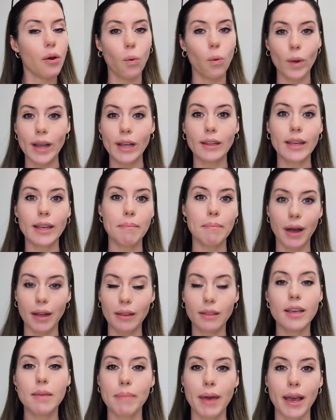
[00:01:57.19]
weekly,
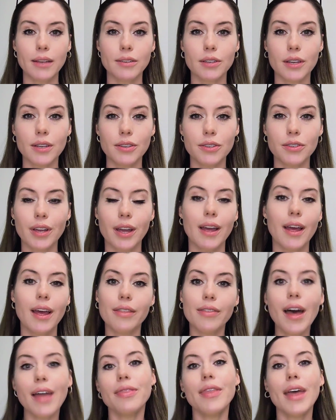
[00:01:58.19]
monthly basis
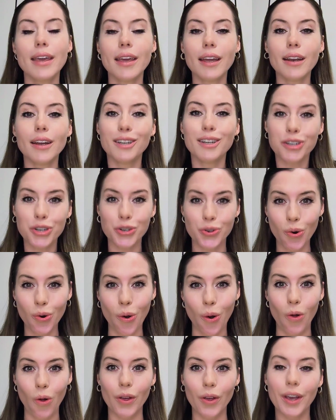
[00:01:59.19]
that they can
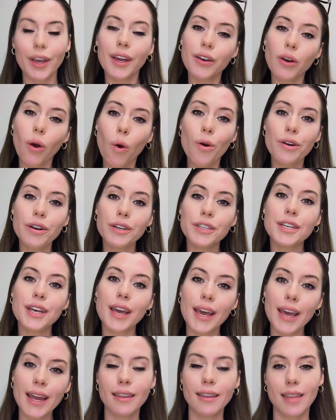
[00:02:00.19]
control in order to
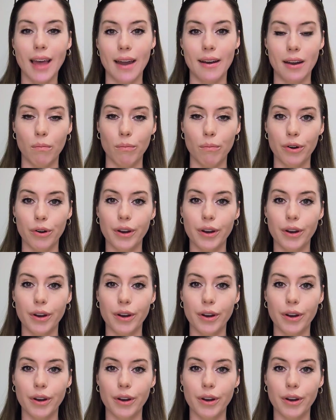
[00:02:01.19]
hit that number,